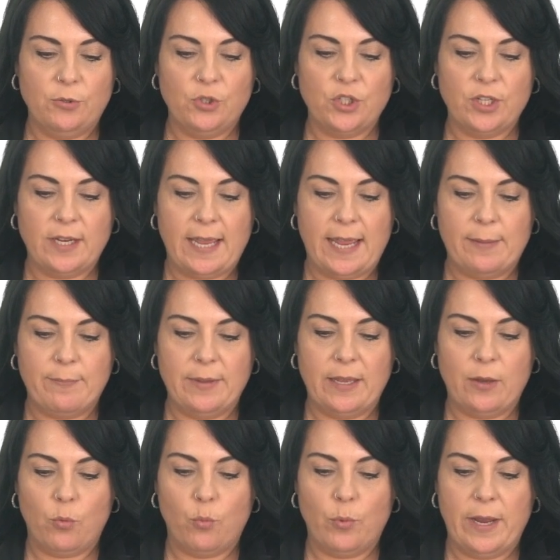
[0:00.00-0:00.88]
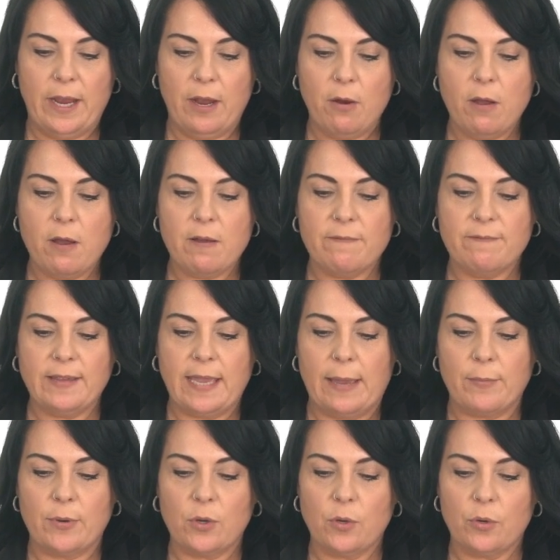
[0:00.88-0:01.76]
Should I be aware of
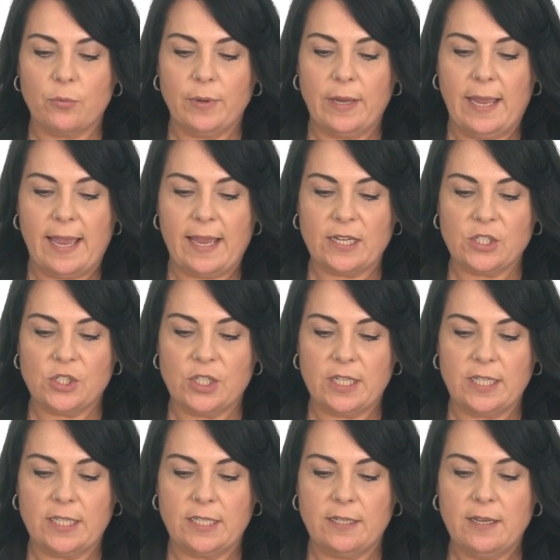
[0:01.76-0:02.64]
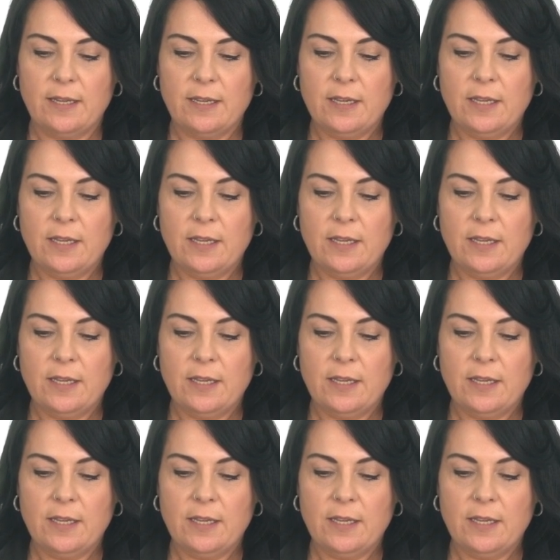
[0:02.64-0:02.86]
chemical reaction